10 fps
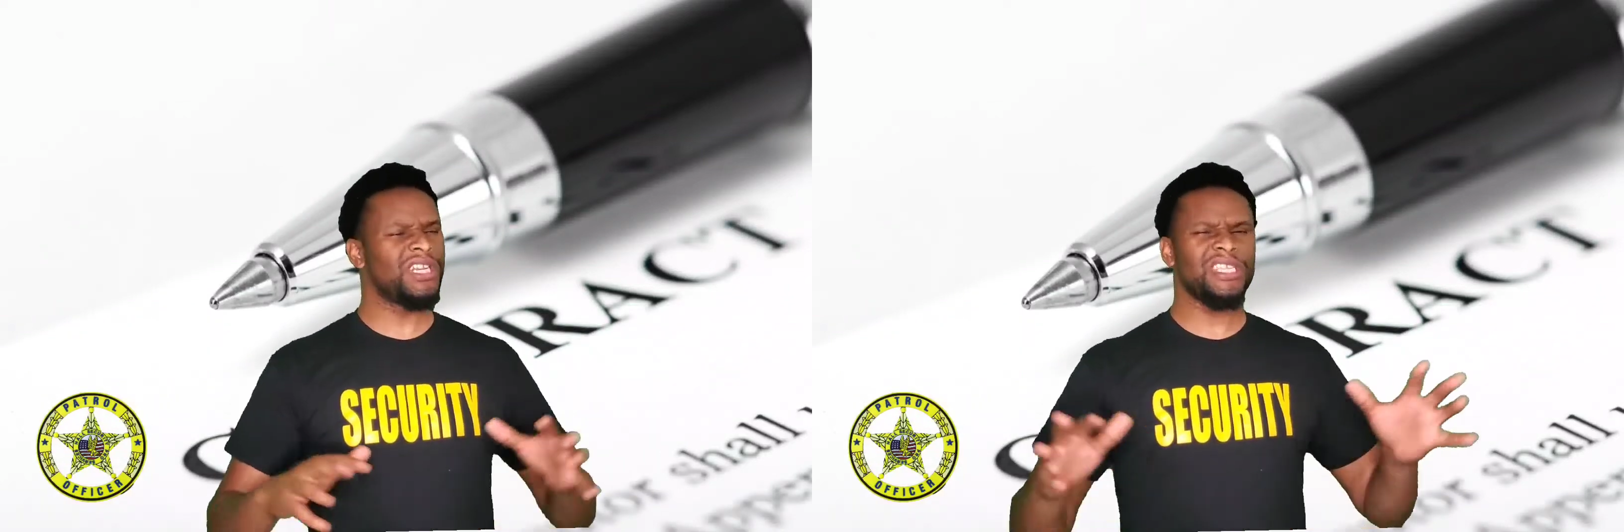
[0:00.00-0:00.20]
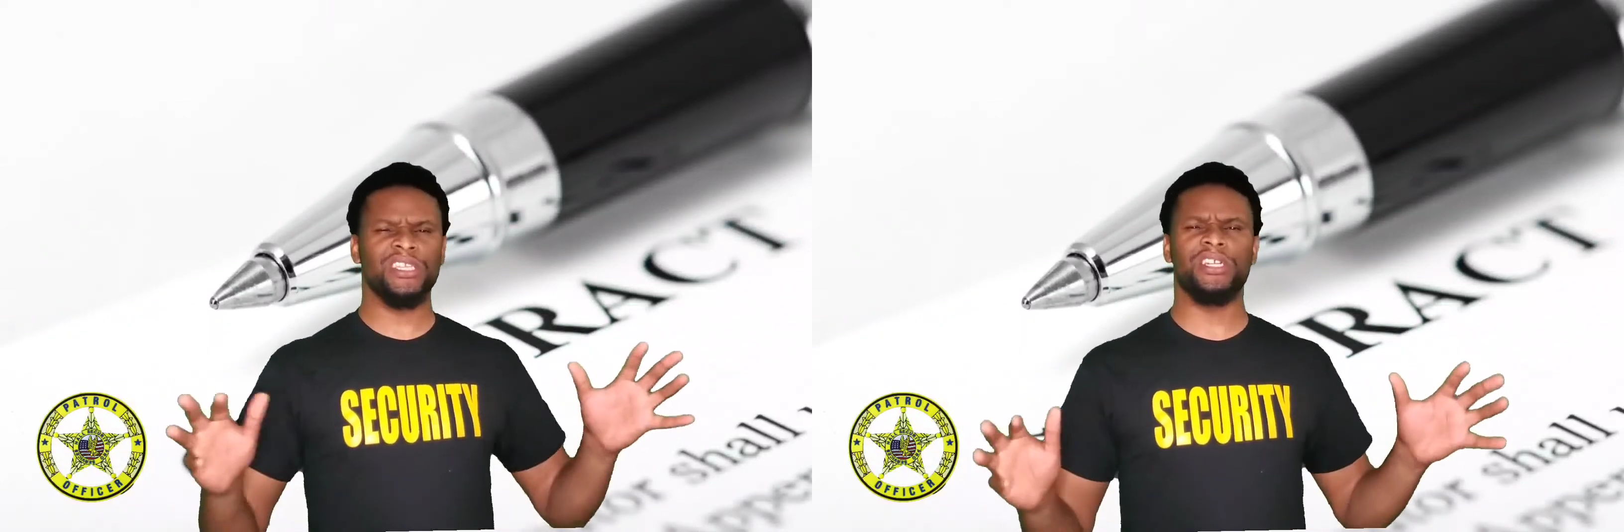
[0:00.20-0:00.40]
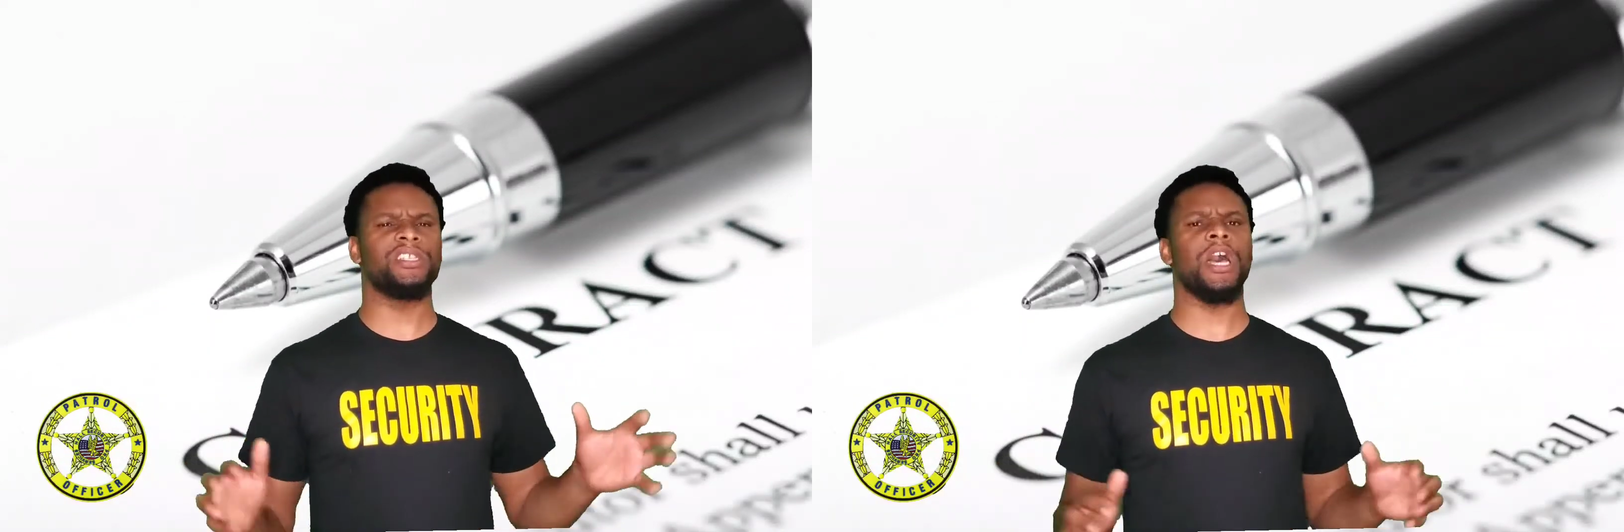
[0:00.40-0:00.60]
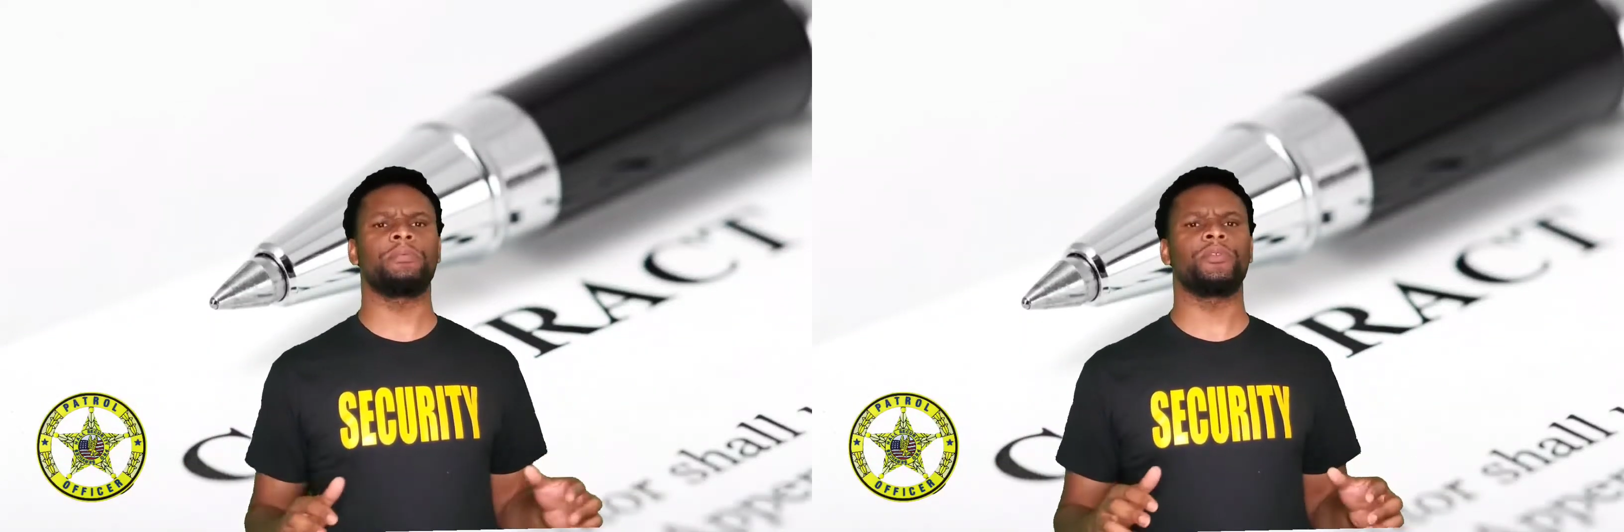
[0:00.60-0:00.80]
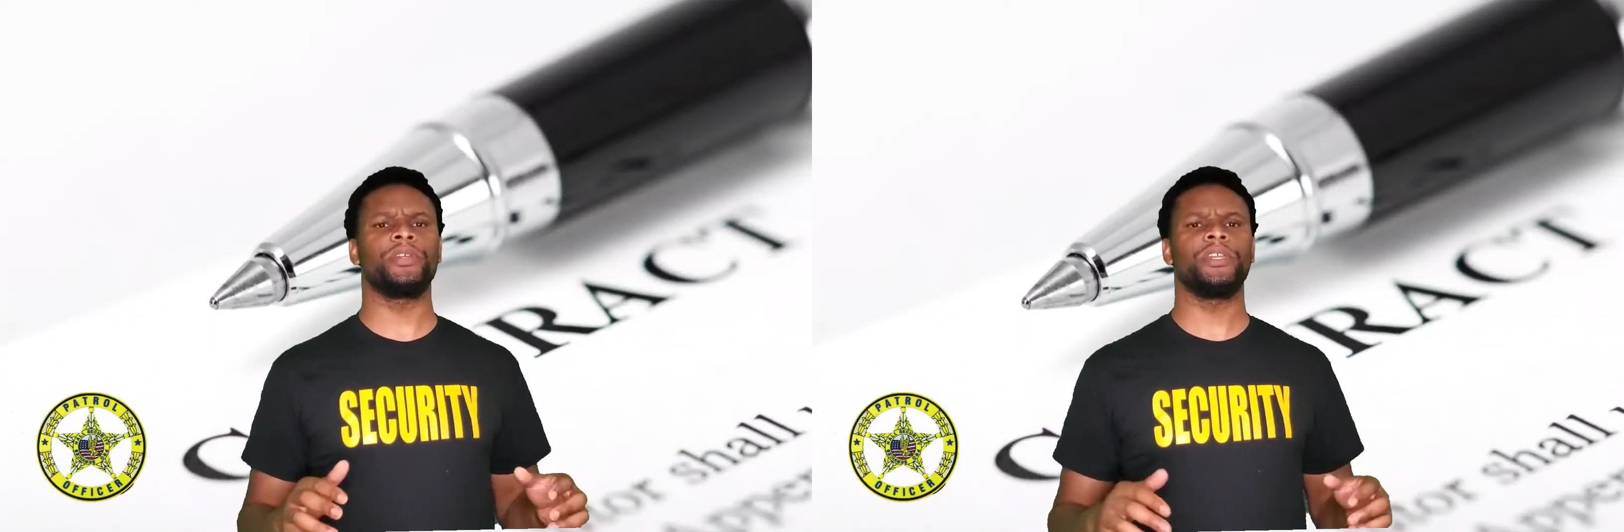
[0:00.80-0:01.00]
least in the
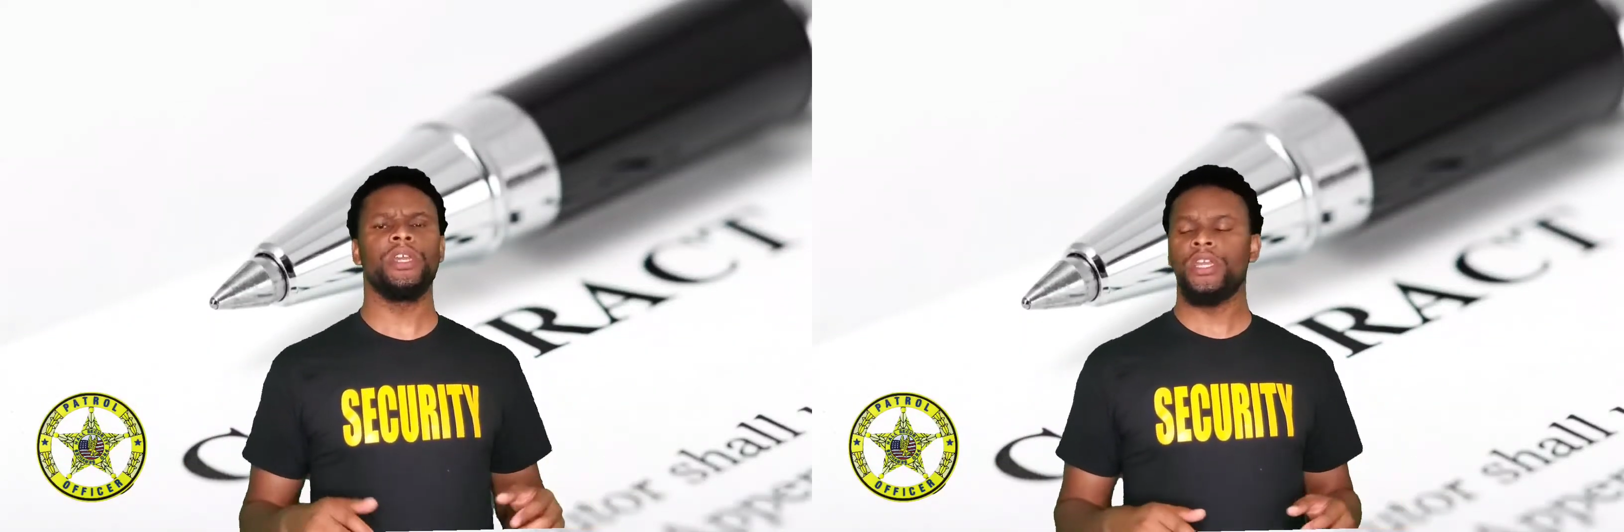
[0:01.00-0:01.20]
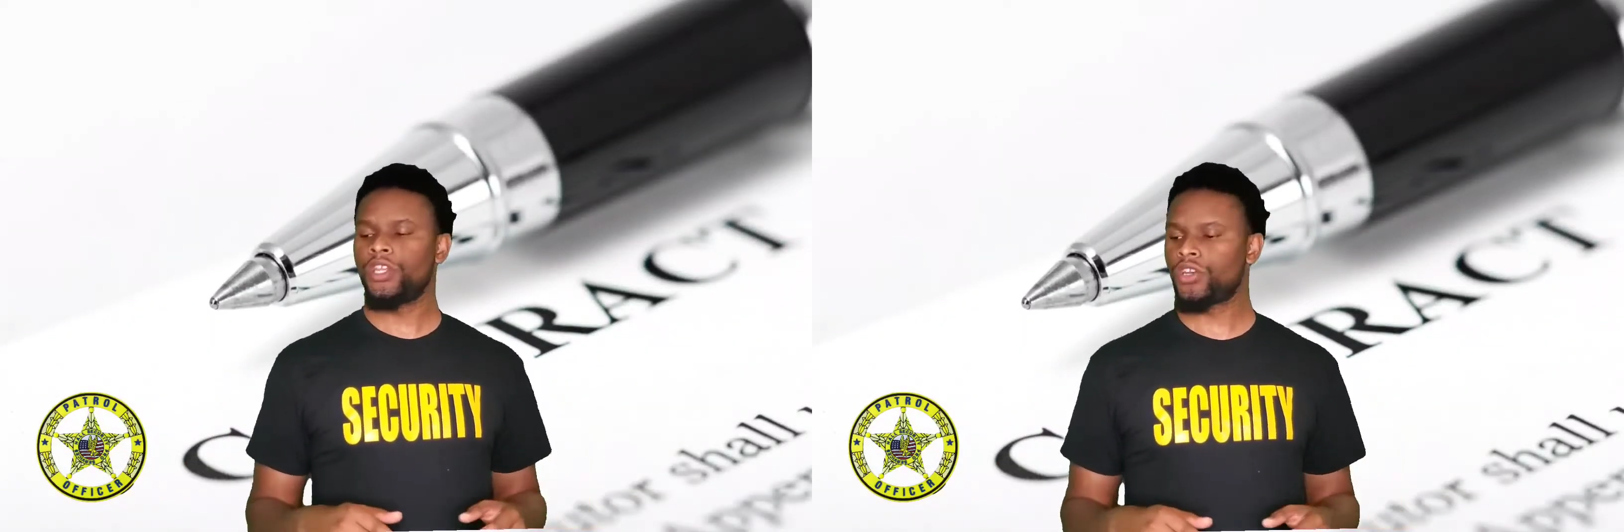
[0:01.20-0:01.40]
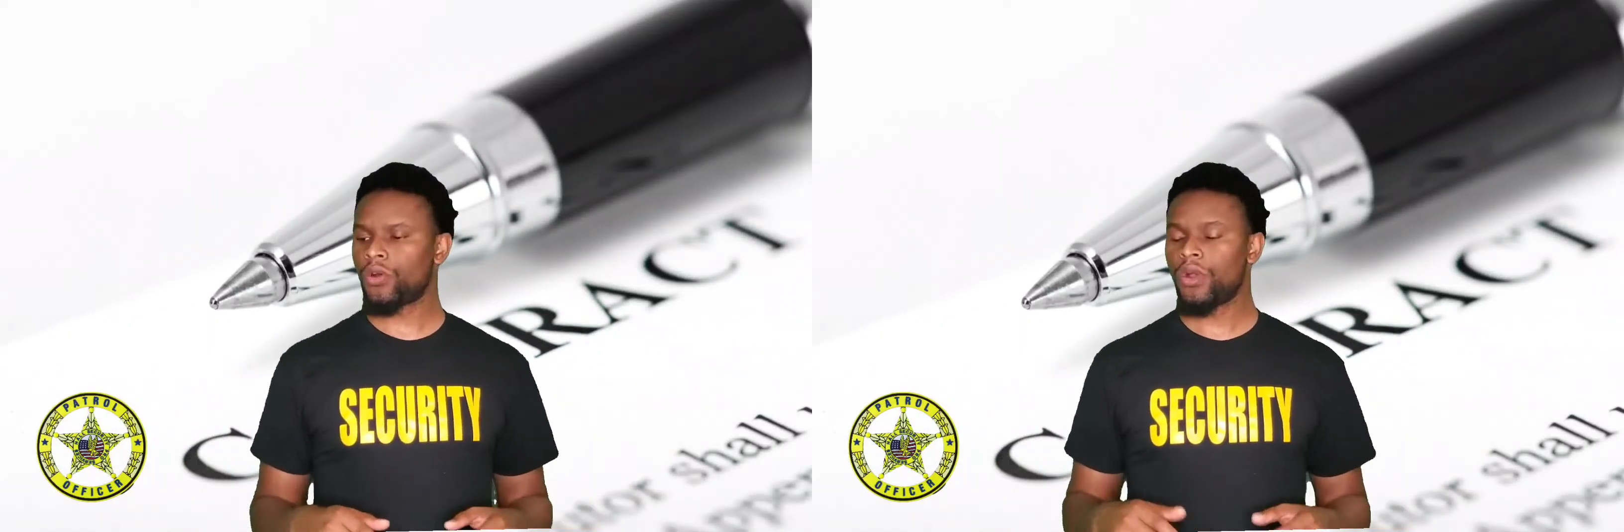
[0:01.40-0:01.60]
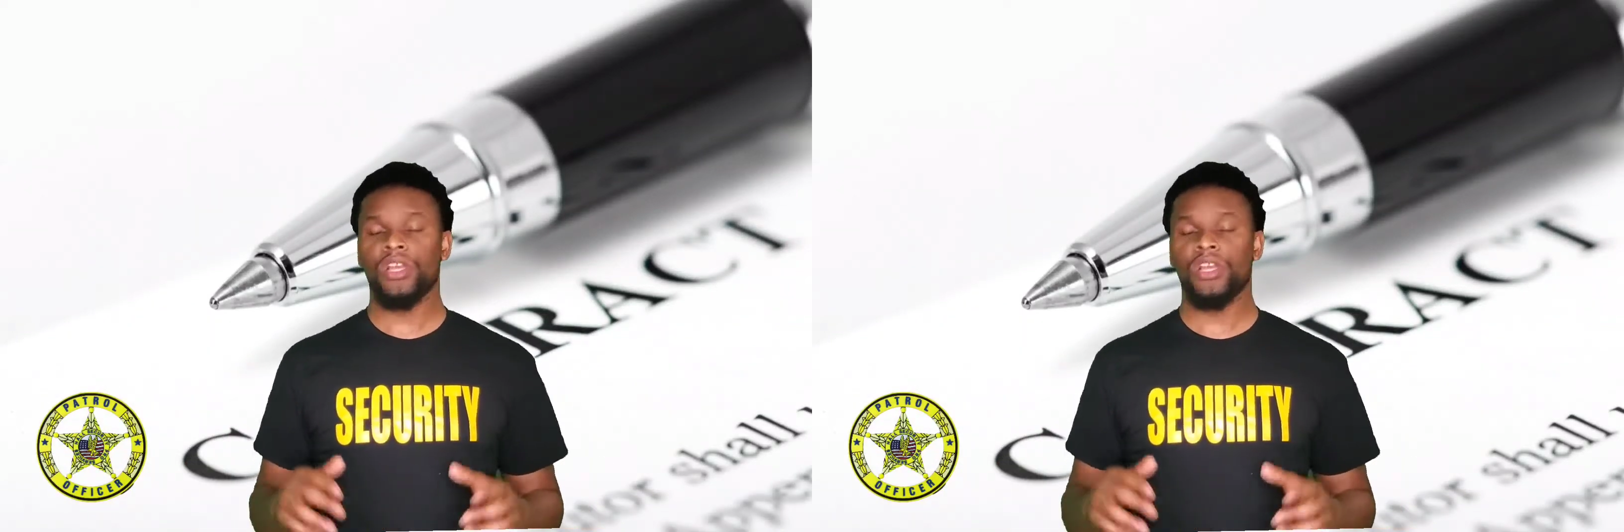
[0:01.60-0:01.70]
top three, you know?